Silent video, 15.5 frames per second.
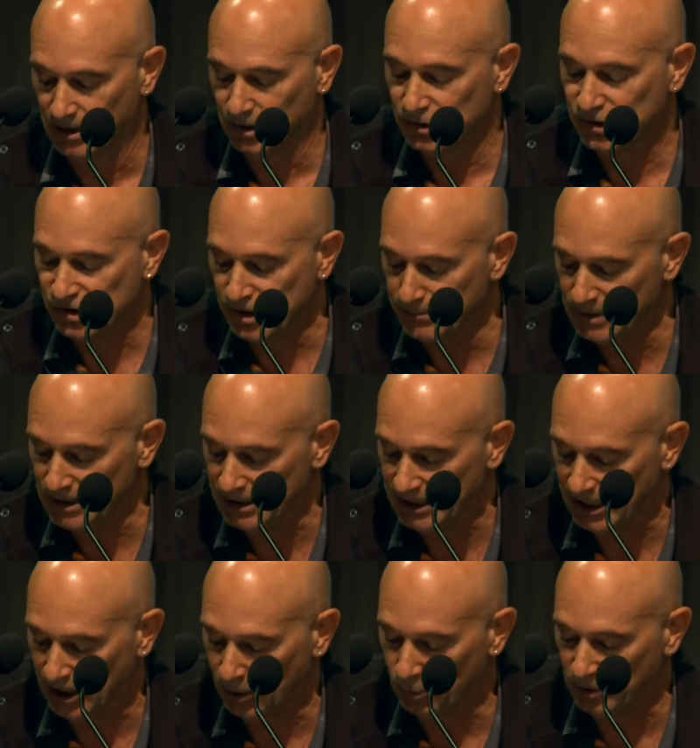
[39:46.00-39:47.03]

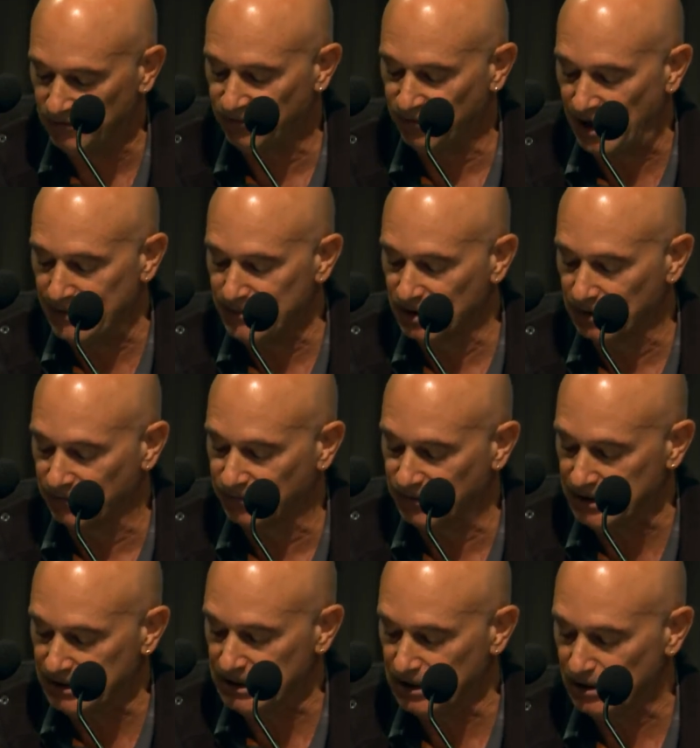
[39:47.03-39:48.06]
Similarly, a reframing of
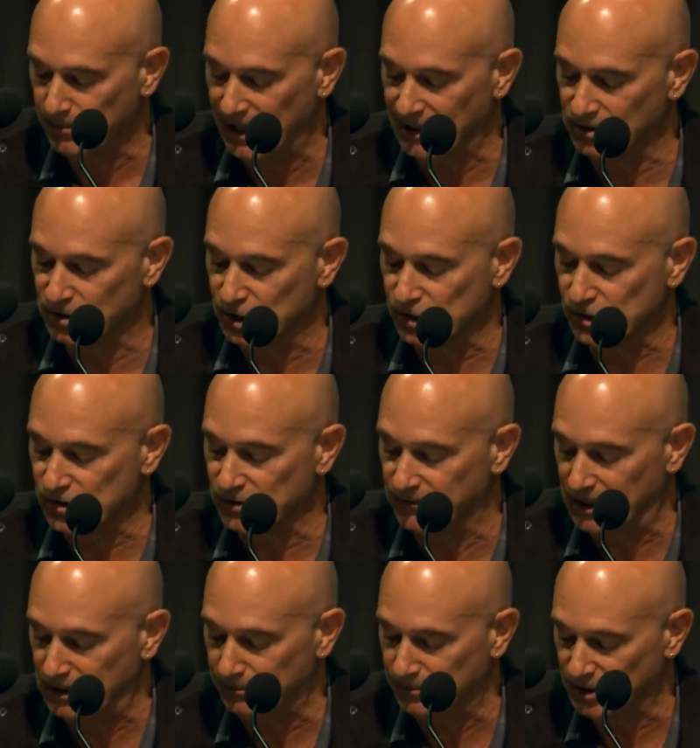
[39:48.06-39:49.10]
thinking about Indigenous
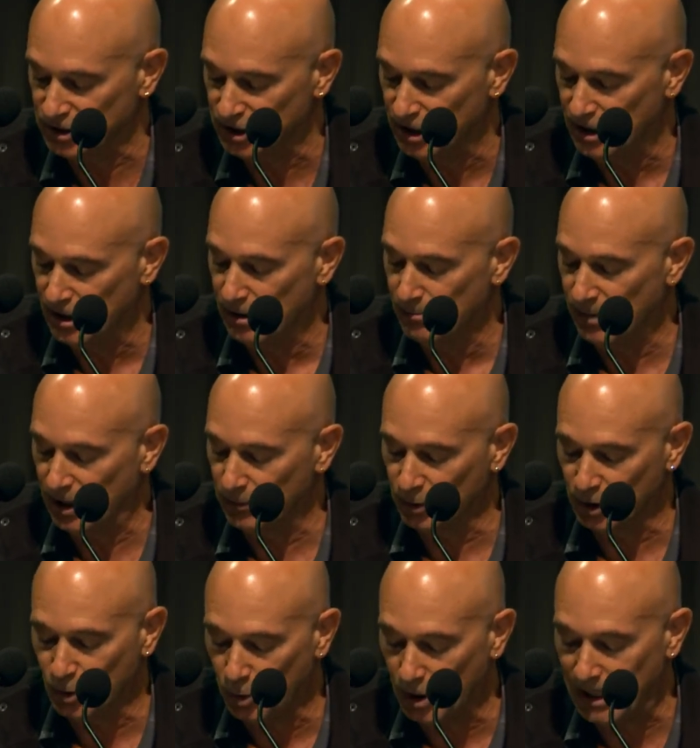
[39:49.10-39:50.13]
development might
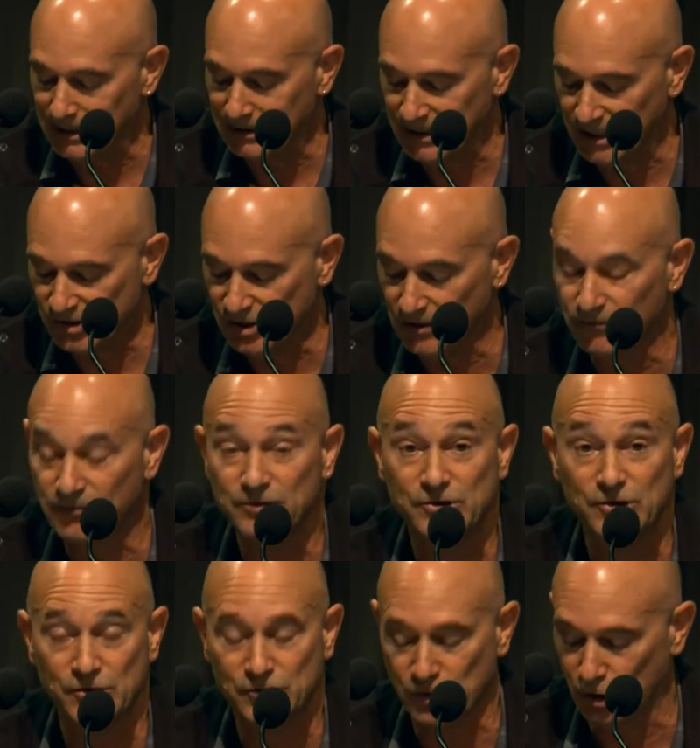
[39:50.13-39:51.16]
require less
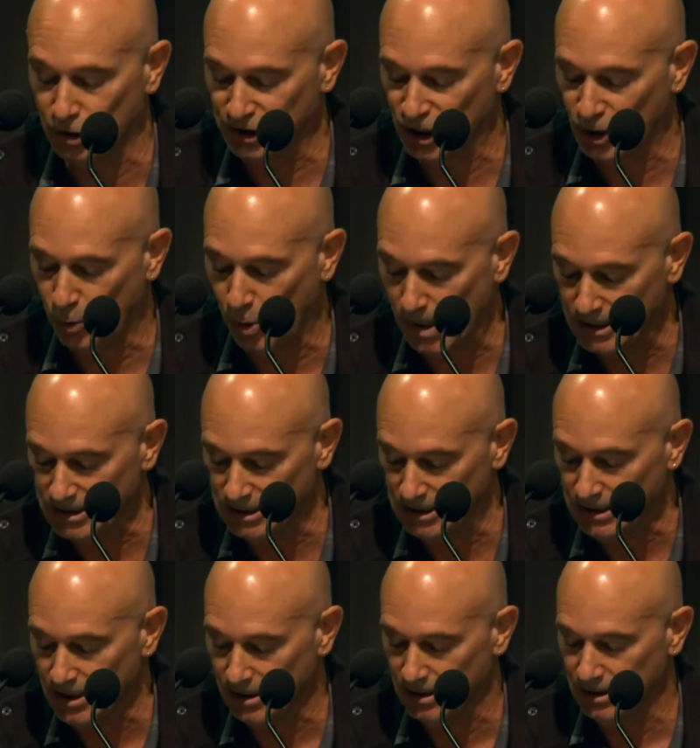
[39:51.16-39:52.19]
emphasis on
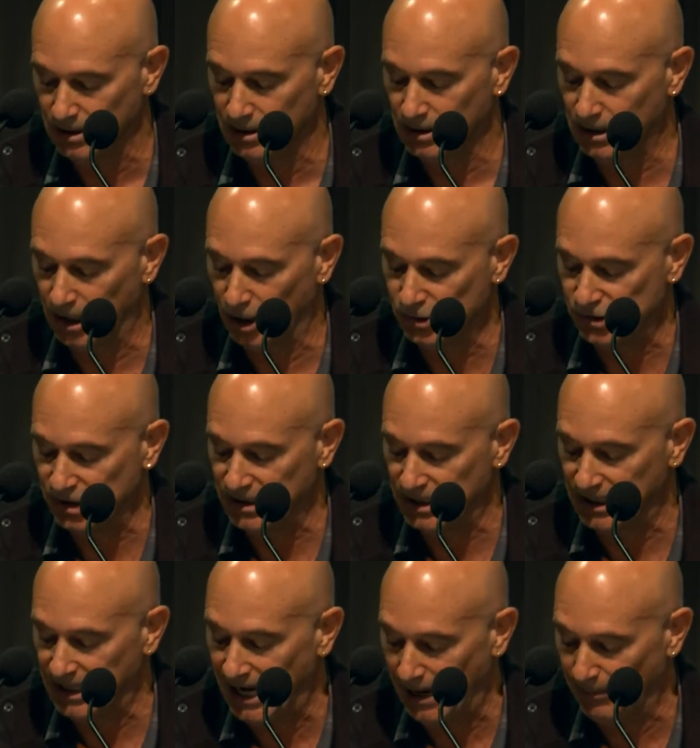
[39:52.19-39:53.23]
equality, closing the
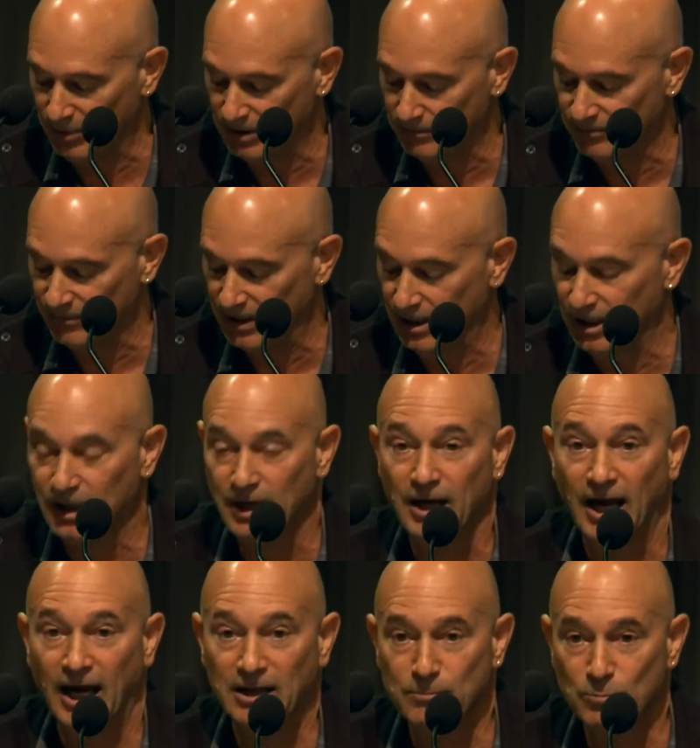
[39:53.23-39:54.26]
gap,
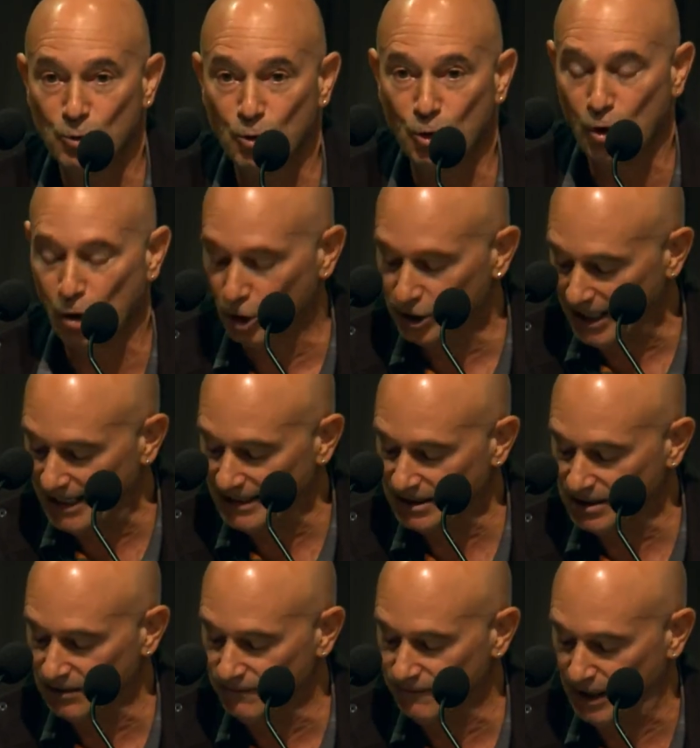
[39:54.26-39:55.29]
and more on
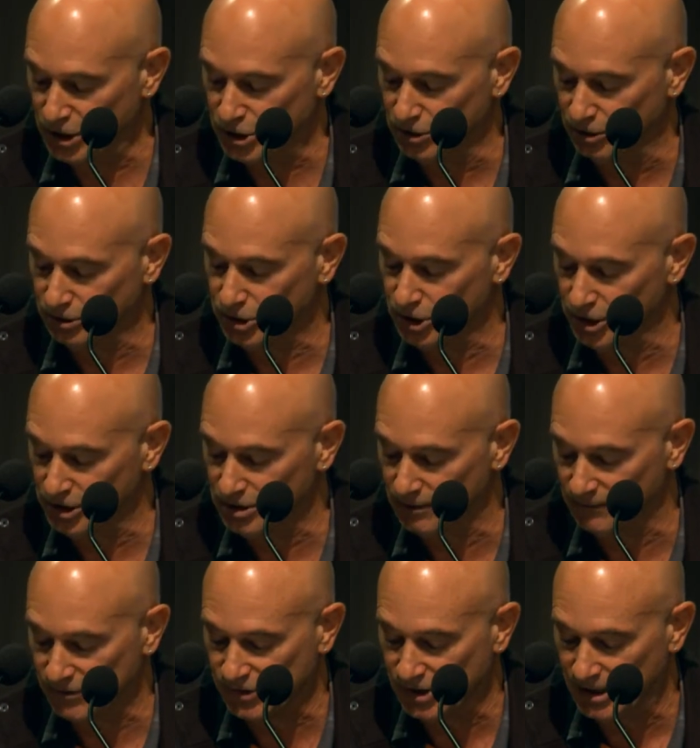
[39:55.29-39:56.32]
unconventional
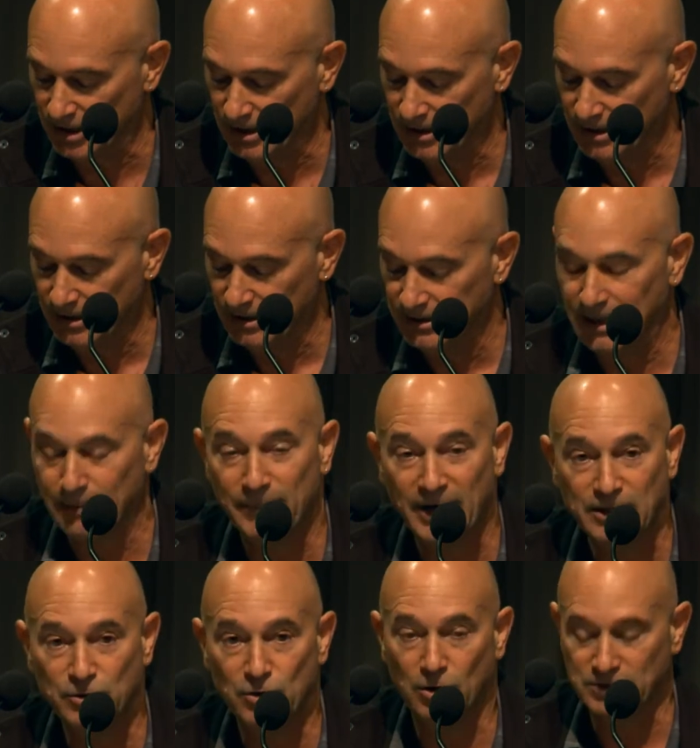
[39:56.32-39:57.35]
alternatives that
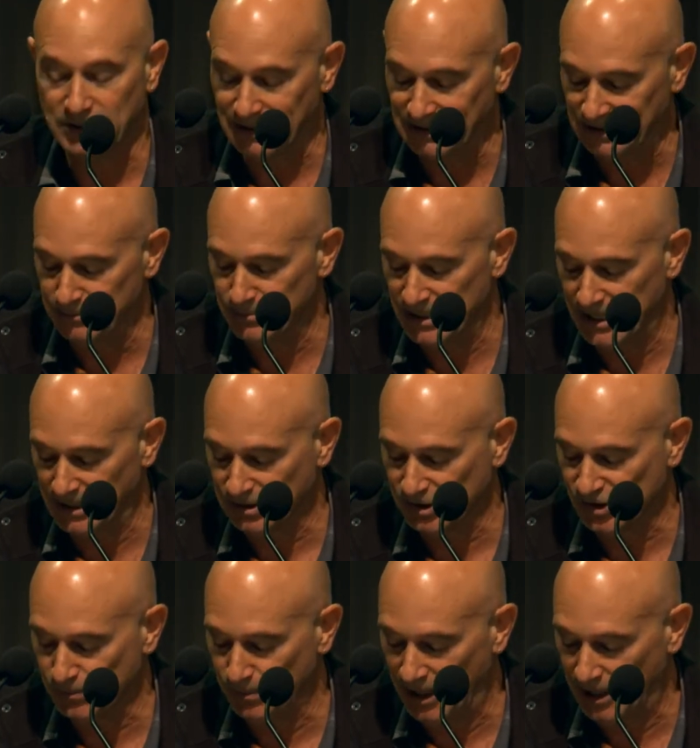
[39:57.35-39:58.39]
may not eliminate
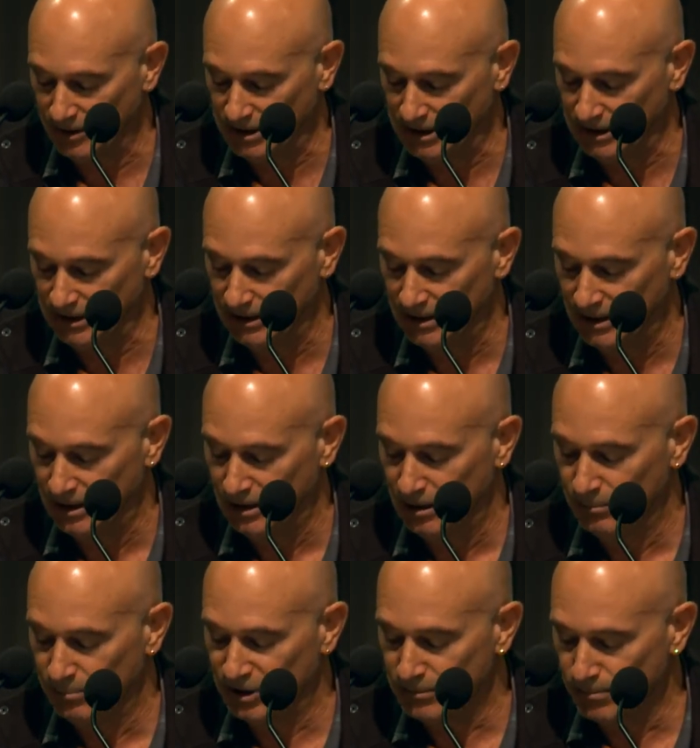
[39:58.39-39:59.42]
disparity,
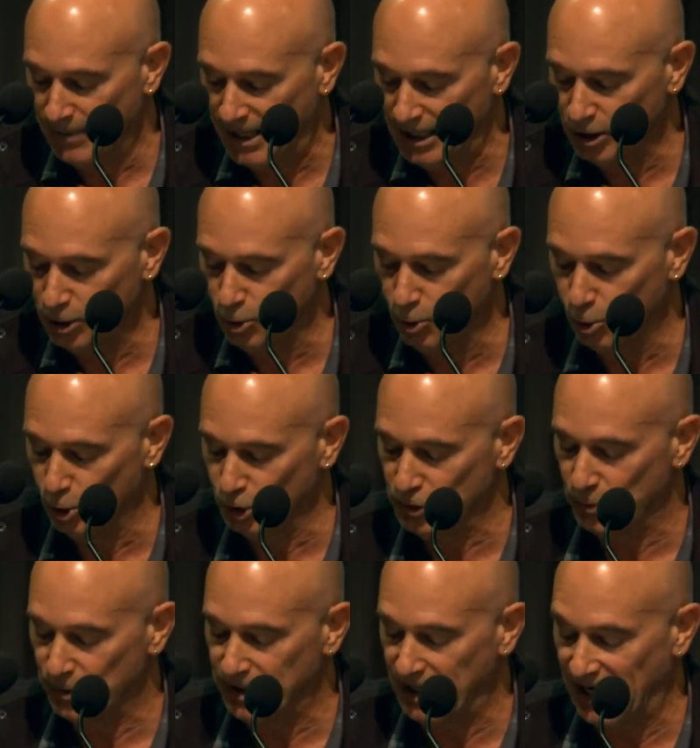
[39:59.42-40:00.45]
but may accord
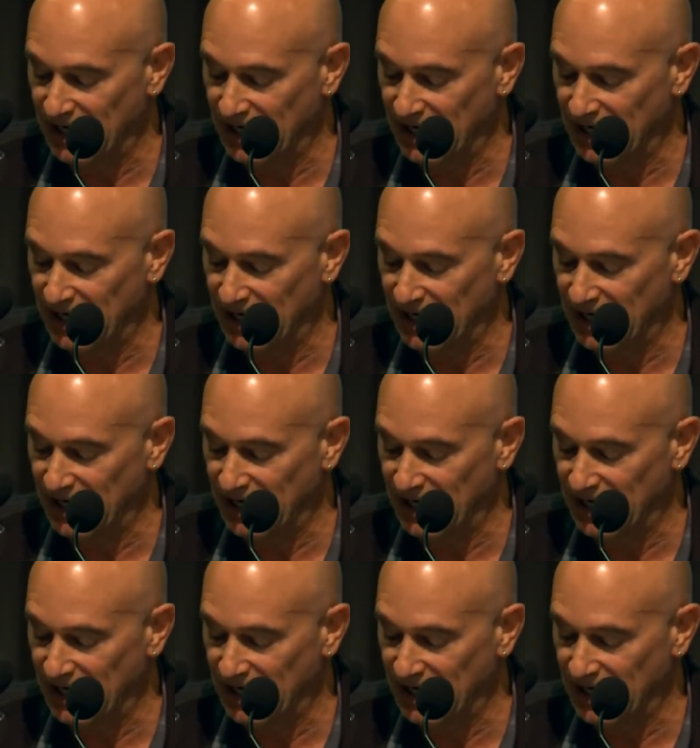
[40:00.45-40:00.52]
with the